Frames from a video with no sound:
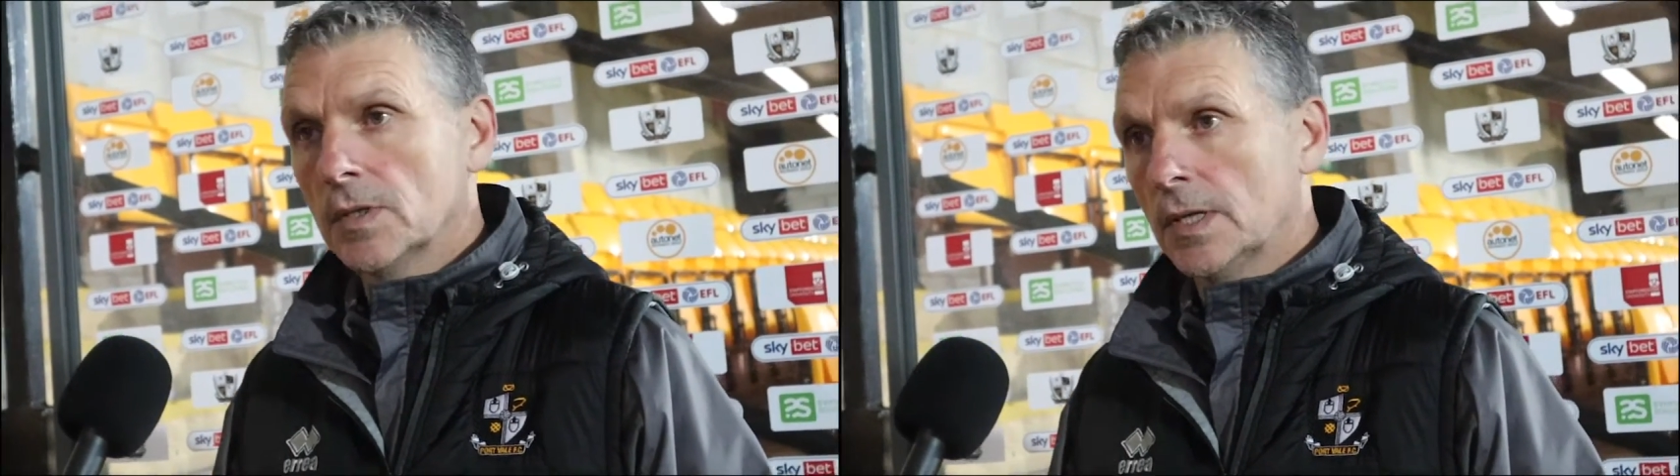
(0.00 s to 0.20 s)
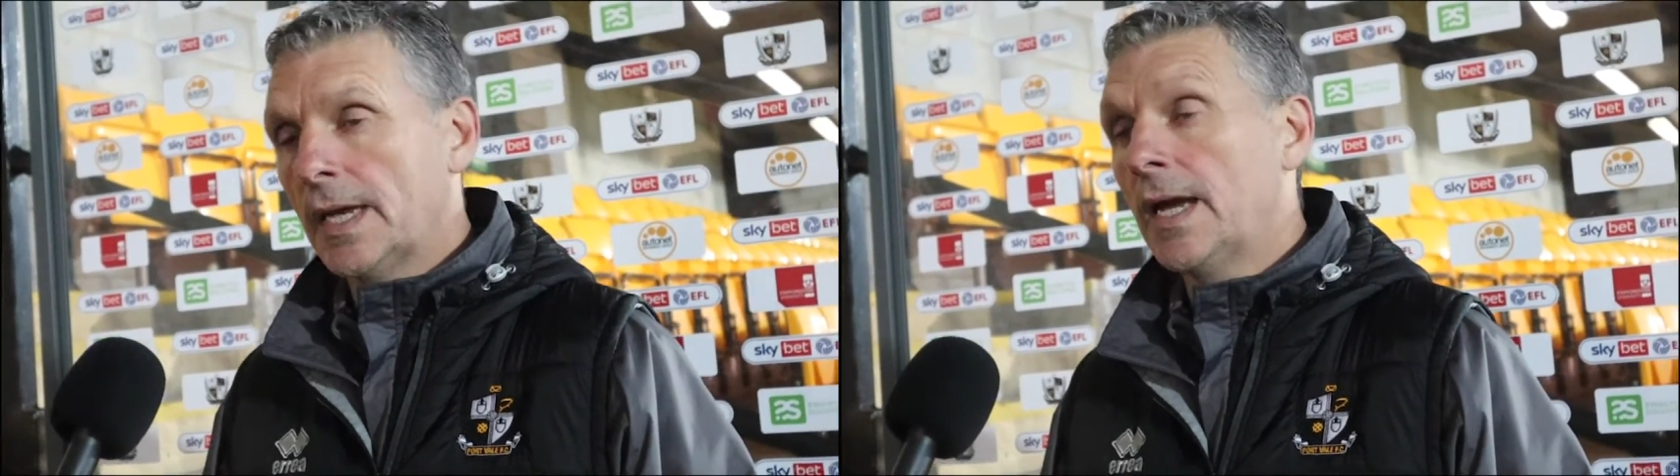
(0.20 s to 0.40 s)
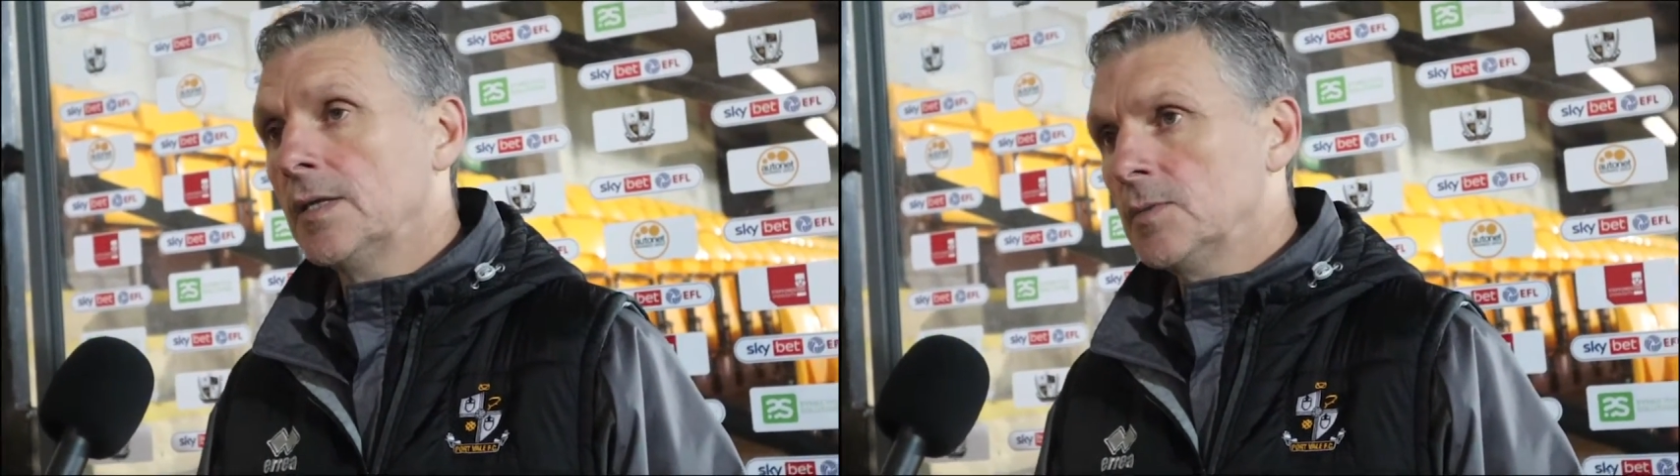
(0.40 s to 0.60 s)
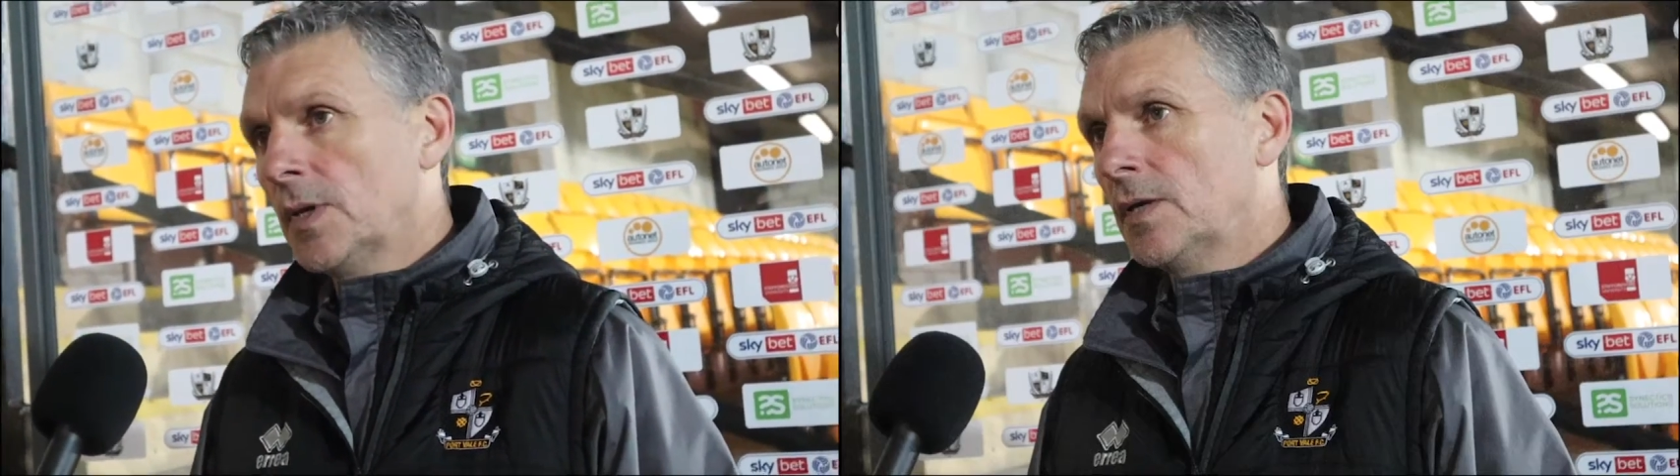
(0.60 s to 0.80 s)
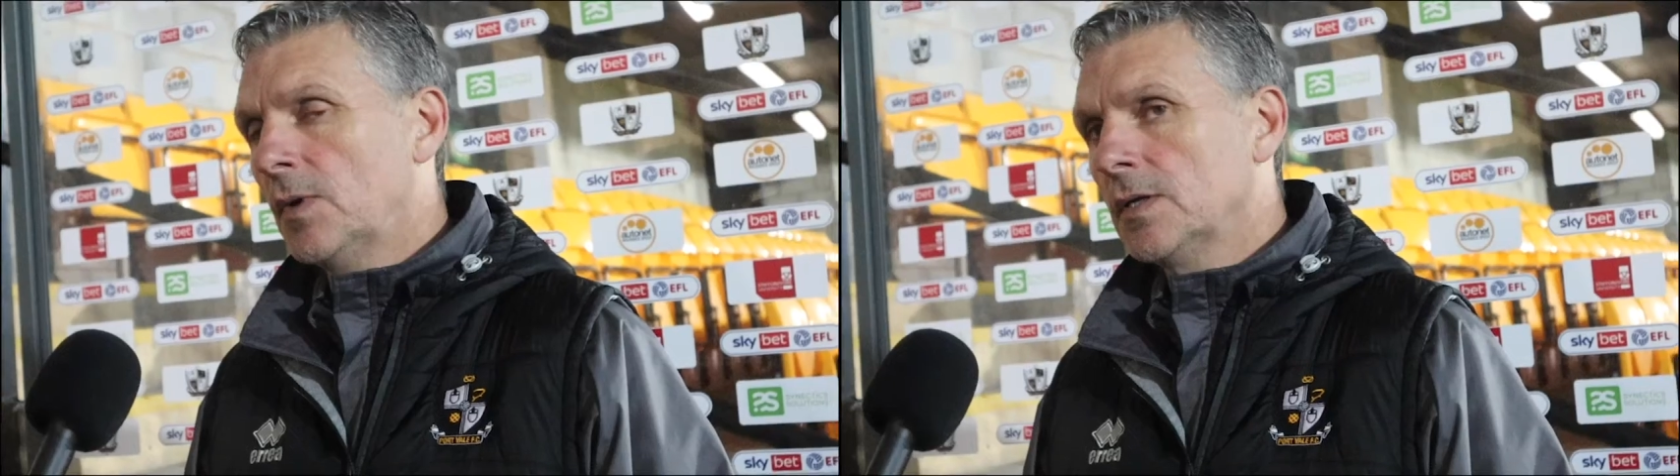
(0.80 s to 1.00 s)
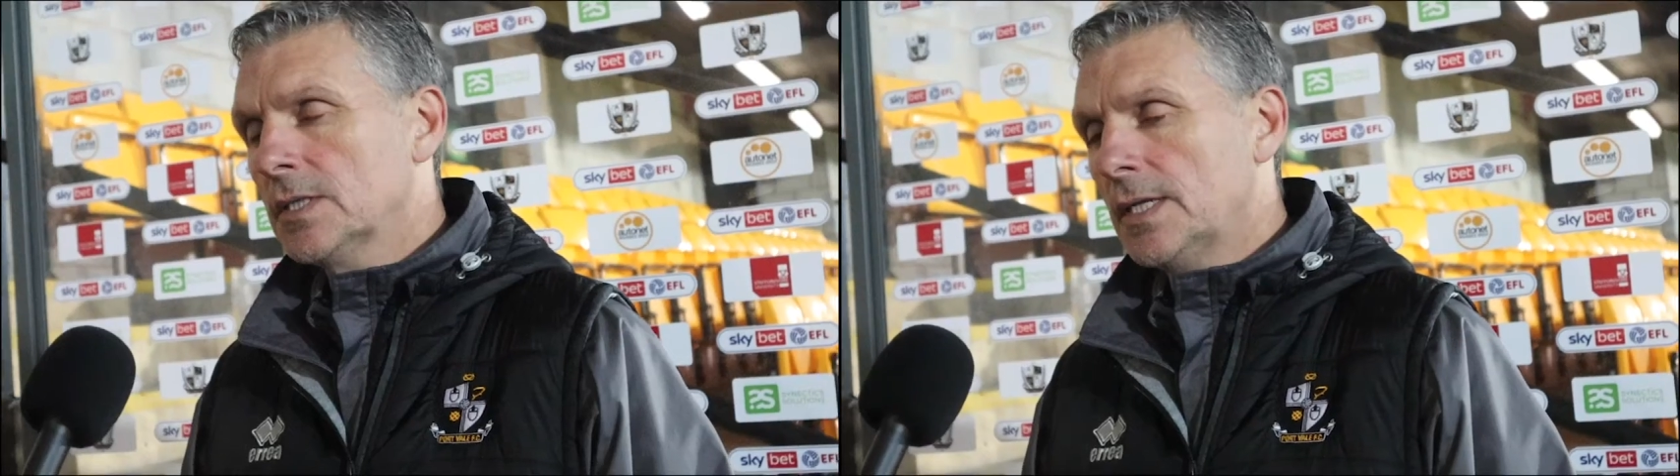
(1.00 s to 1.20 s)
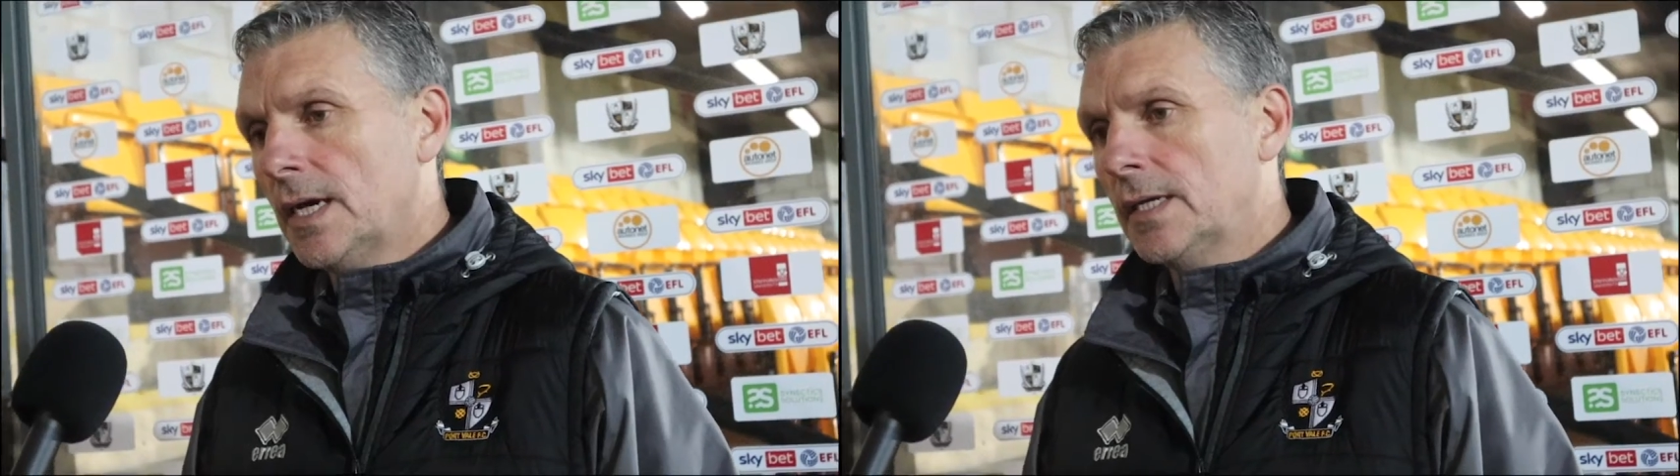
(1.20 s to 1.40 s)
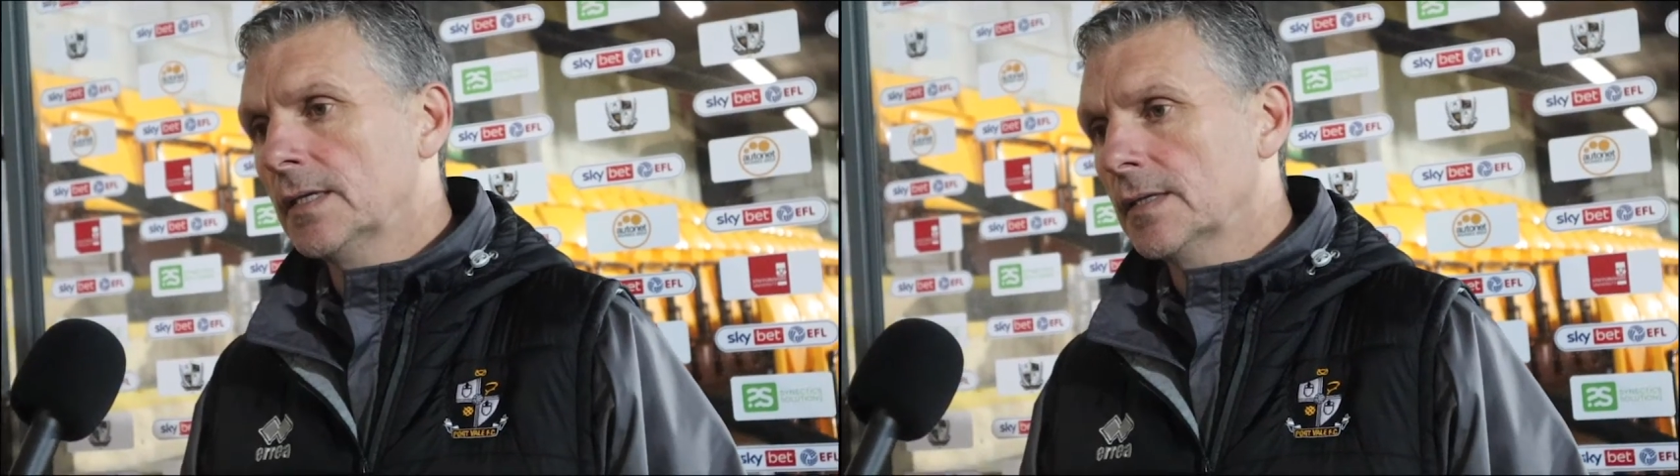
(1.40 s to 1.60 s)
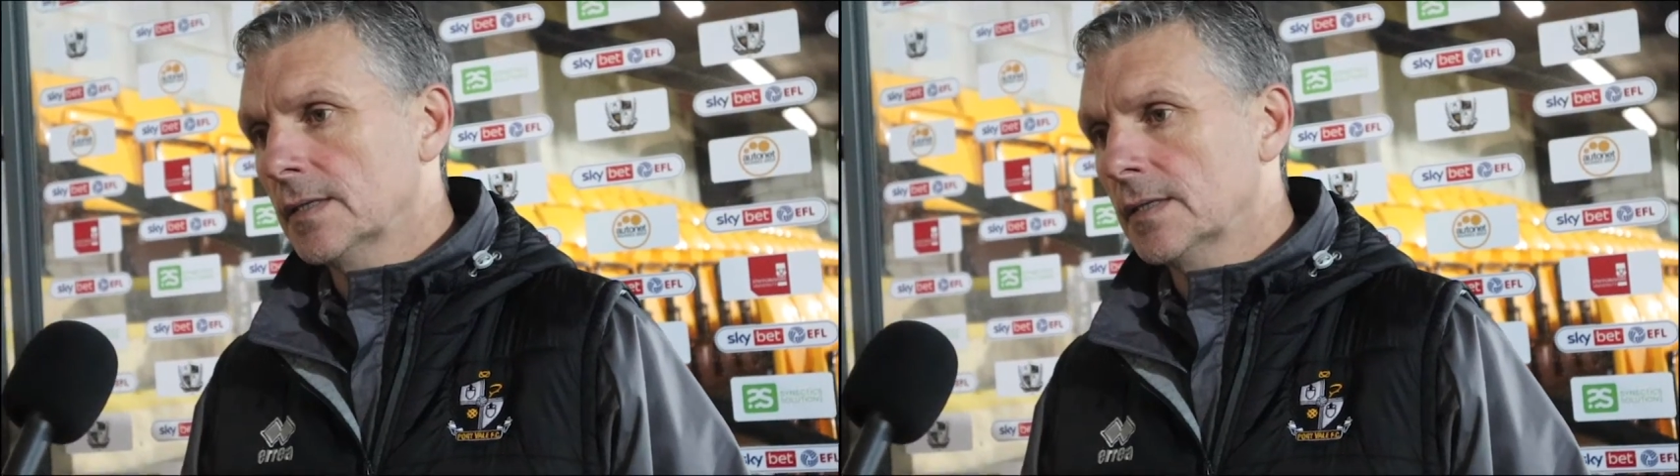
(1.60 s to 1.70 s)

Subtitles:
again, he's played well today.